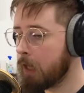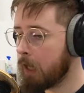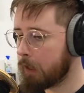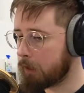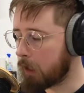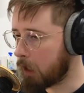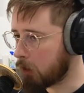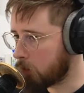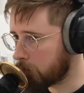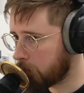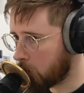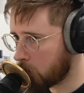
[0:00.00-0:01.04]
And then I
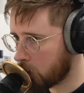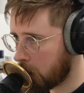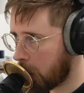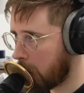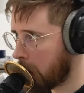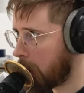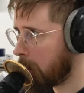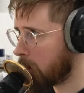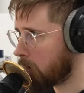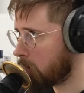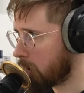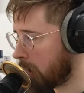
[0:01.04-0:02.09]
use Notion AI
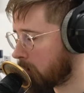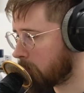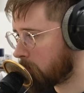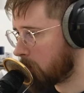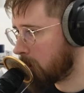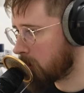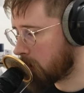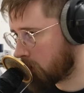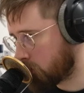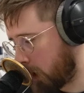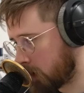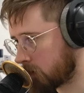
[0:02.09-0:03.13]
at the end of the
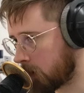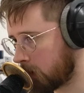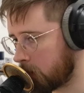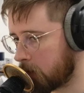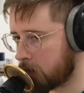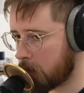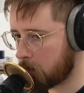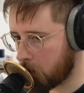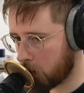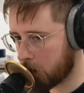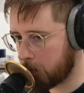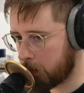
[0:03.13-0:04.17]
meeting, right inside of the same
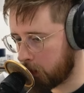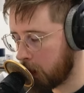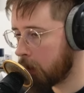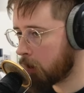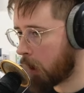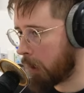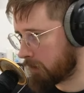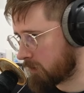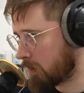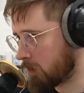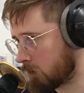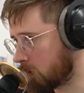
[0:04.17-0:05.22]
document. I
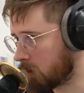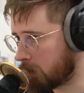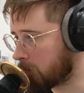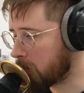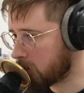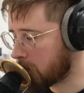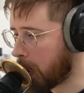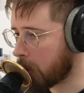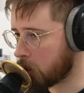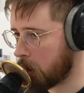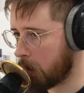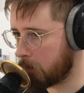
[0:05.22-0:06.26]
say, give me some
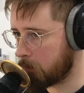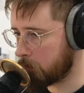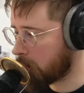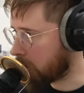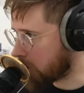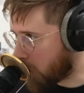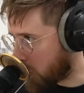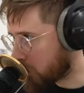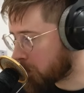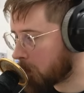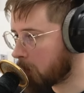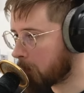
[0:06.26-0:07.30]
action items. And it goes
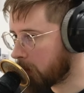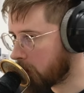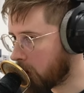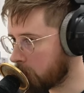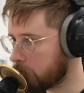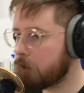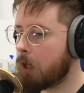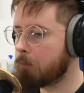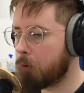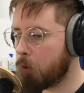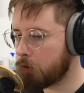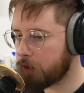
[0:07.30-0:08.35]
through all of my notes and
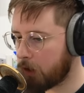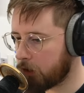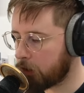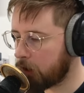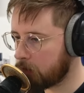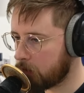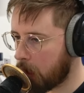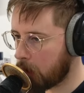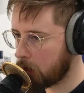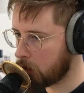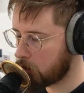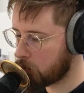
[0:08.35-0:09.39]
pulls out the things that I
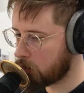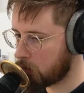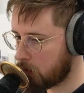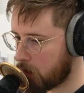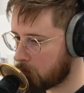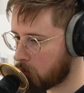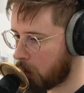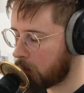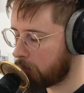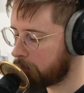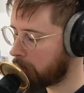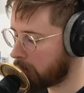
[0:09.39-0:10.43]
need to, to keep track
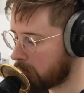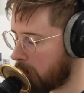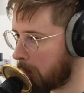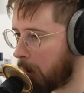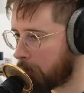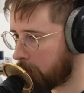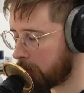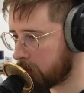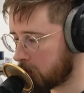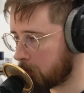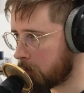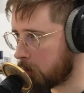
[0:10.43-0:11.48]
of for next time. I find
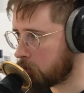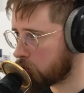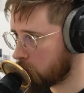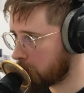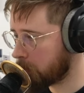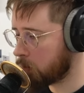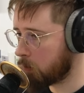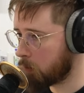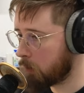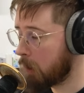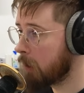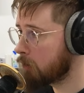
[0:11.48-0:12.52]
this to be super
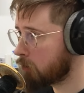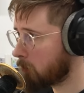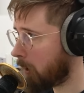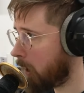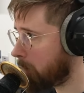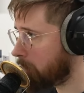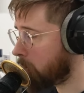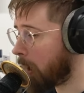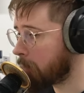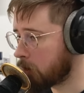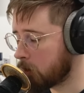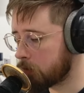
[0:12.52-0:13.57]
cool, super helpful.
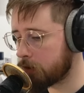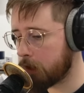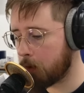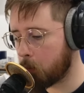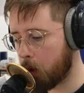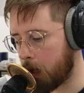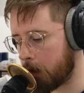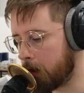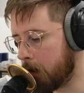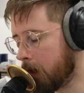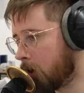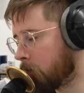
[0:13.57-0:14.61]
I've used it when
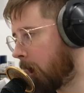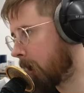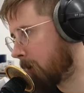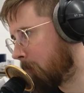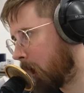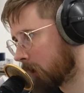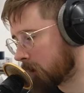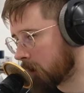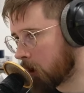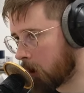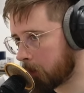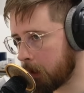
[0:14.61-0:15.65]
writing marketing
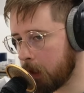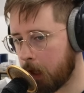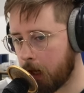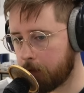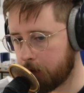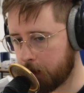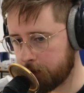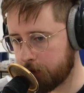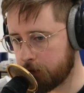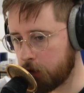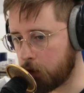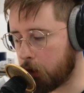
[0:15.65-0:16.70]
copy and I've asked
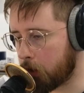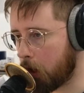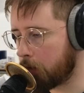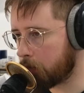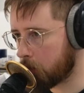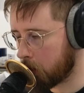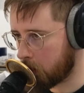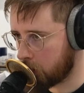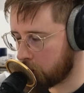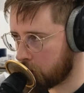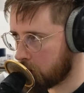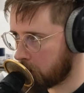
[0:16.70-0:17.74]
it to look over it and,
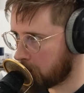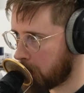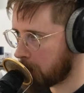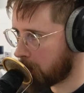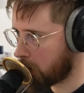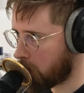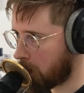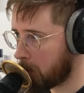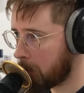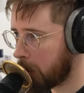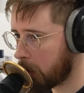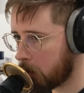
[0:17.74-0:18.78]
and make my grammar
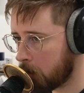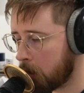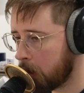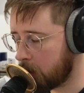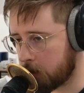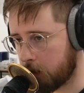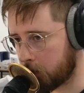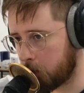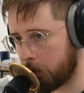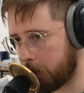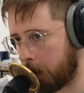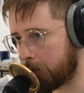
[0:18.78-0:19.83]
better. And it does
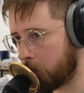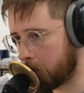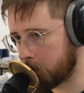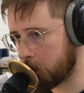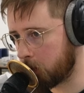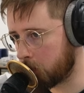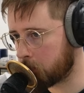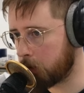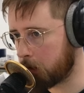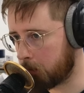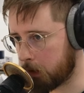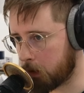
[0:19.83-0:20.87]
all of that for me too. It's
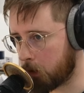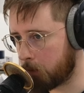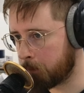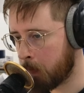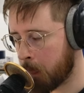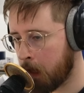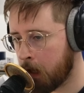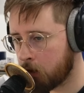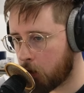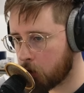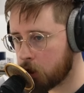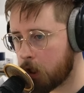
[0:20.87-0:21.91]
really, really cool.
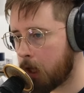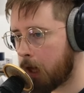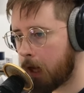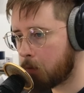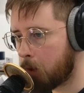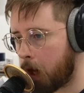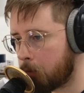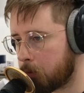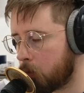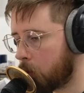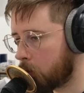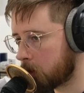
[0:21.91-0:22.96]
Notion AI will help
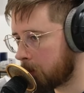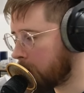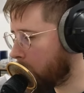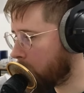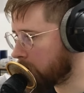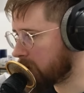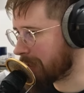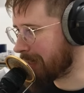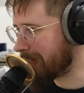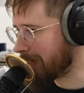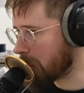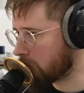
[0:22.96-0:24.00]
you automate all of the
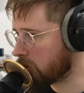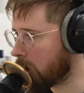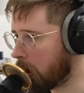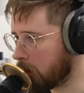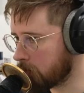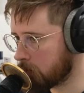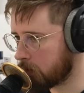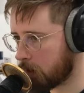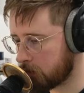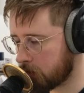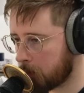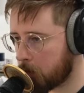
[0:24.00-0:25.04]
tedious tasks
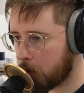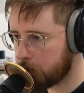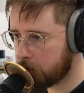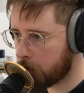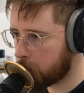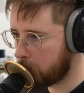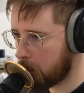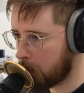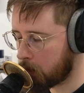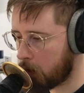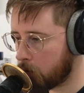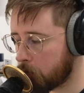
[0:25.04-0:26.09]
like summarizing those
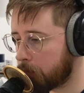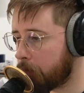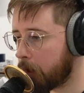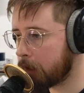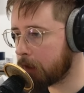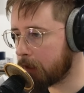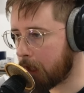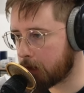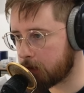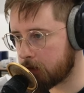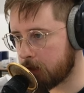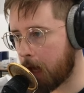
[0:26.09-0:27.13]
meeting notes or finding the
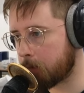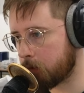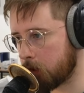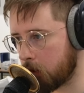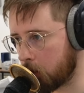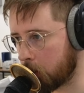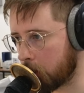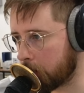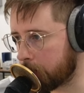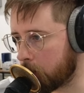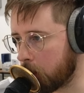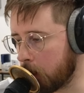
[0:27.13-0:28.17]
next steps that you're looking
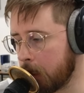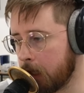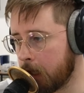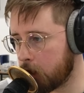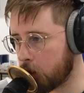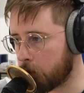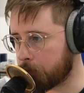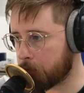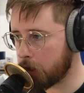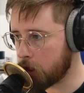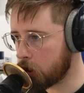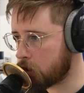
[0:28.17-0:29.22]
for, and you're
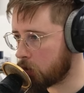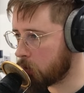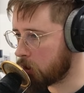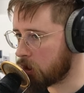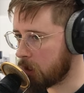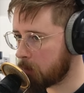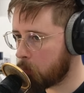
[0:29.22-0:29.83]
free to do the deep